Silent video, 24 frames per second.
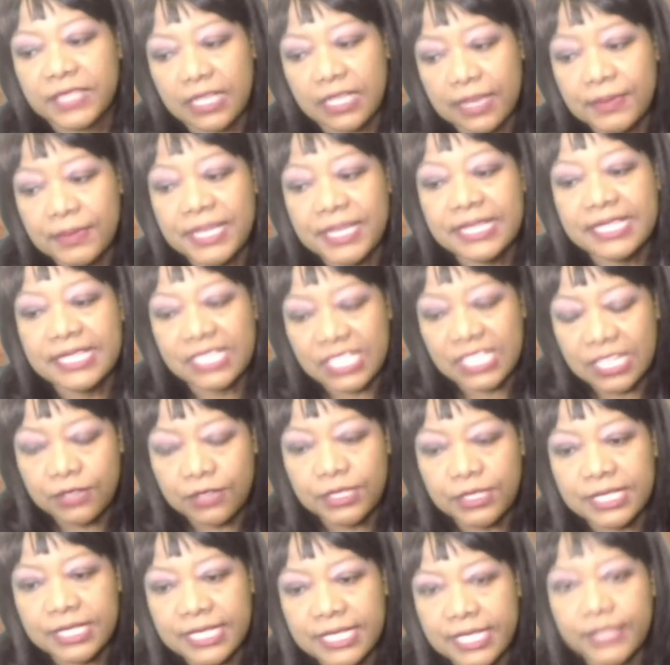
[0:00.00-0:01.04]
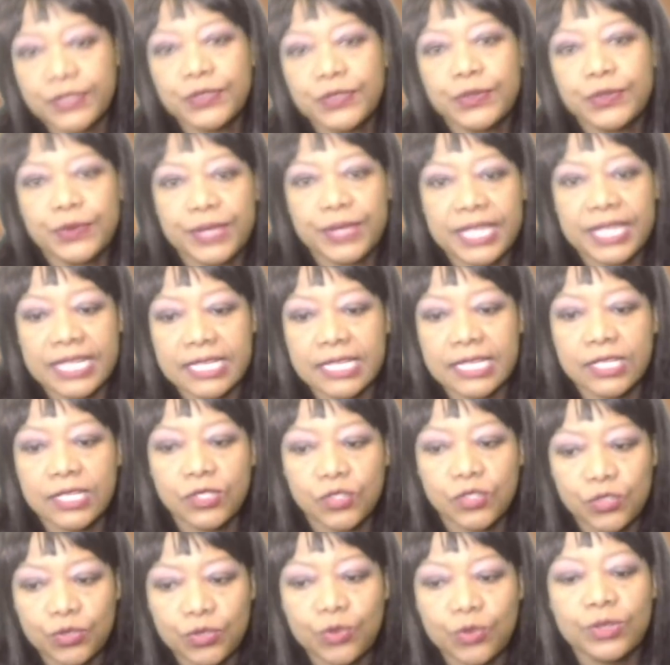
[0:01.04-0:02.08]
I mean, the shell says so, and his
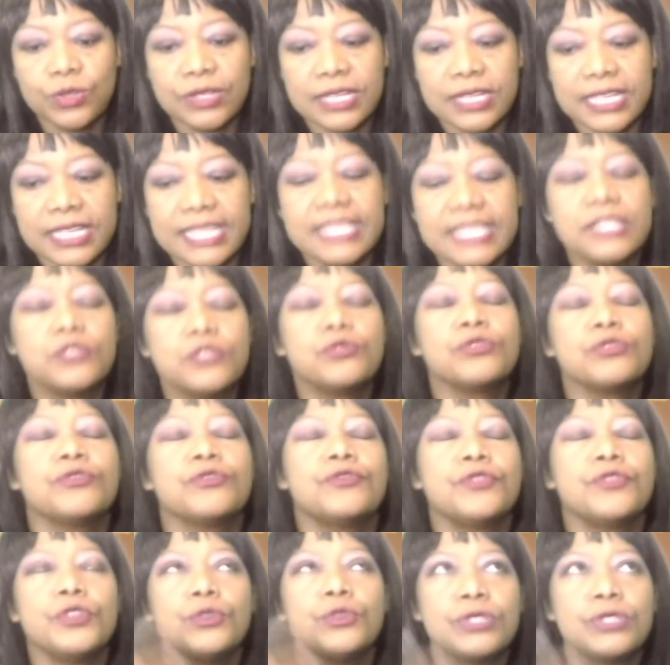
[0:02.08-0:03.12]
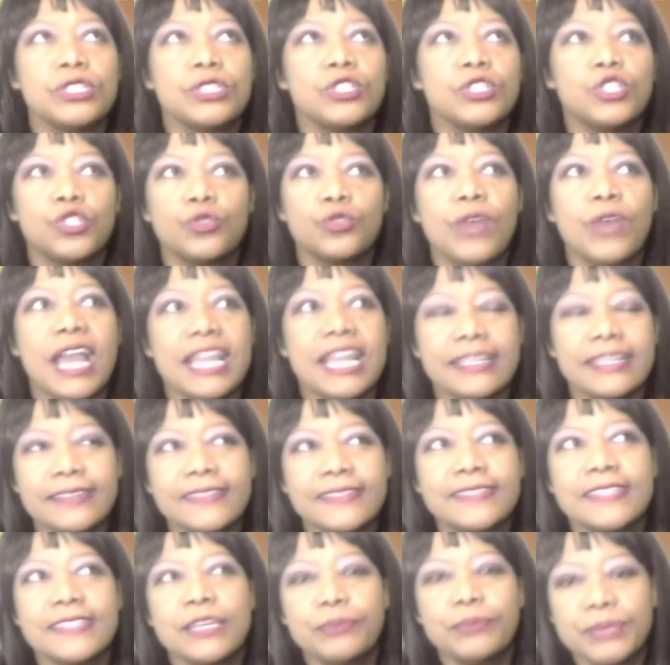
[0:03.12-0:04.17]
soul is refusing to
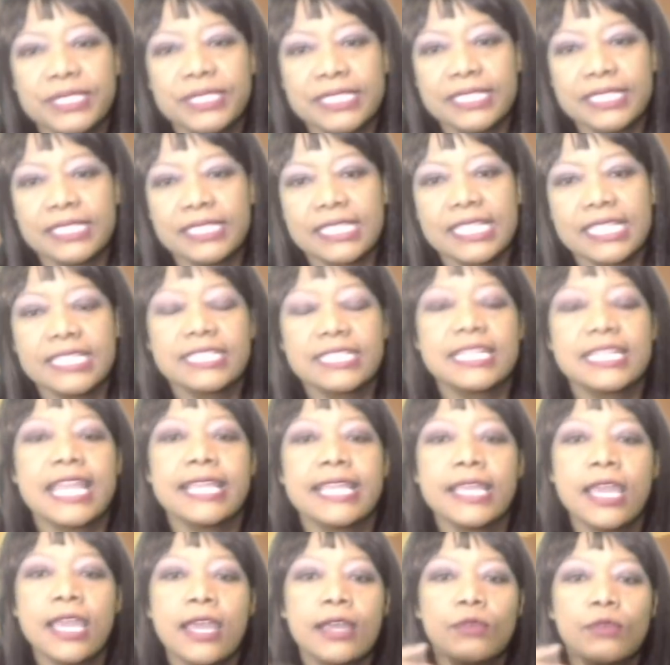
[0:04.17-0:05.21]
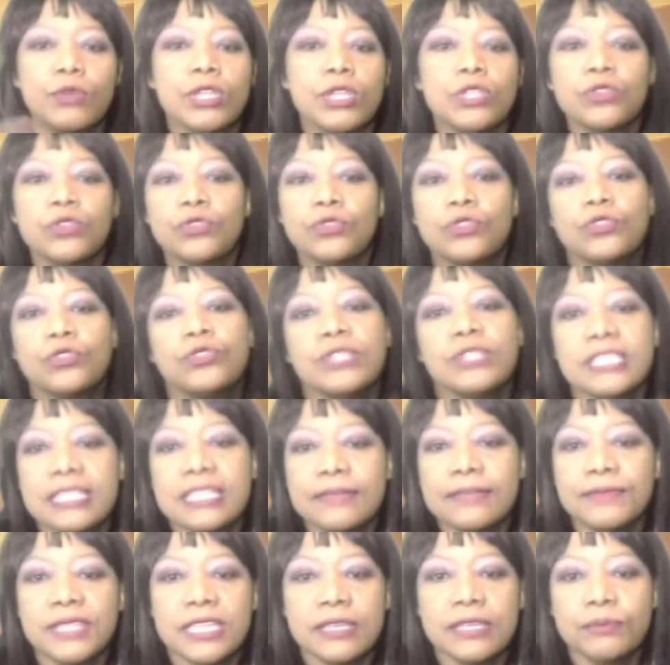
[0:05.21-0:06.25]
accept it. It's like when you know
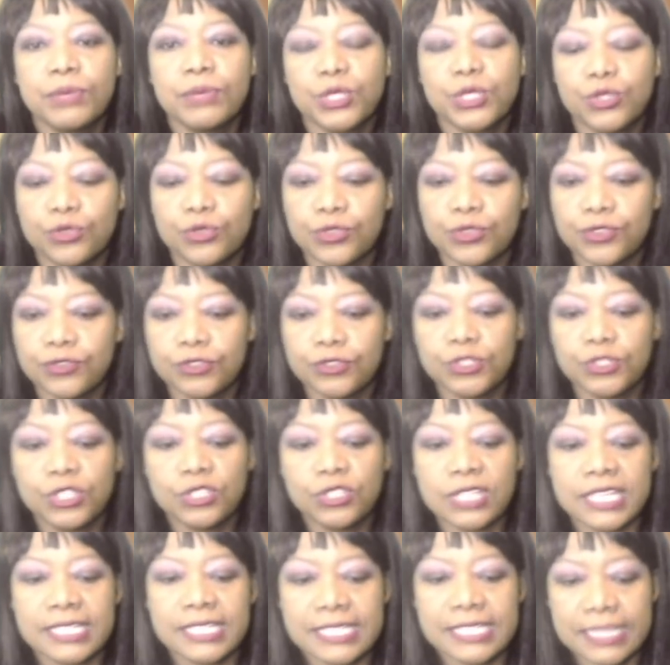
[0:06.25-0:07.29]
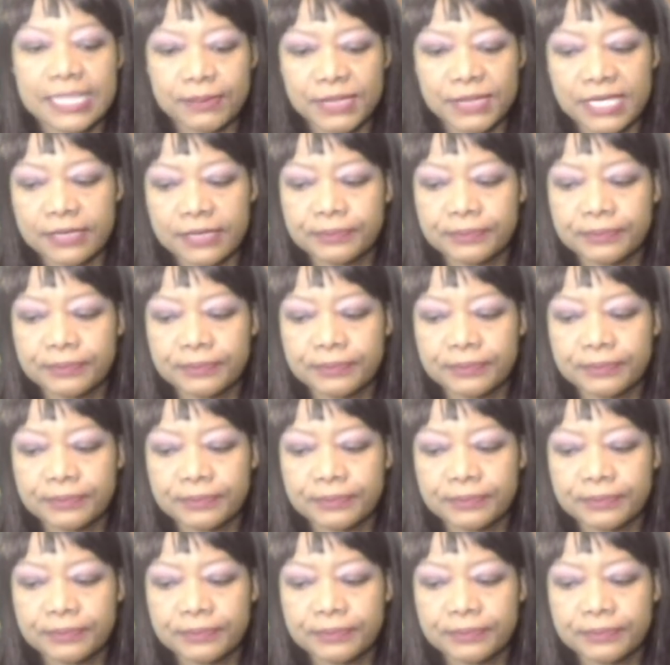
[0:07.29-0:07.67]
something, but you're refusing to accept it.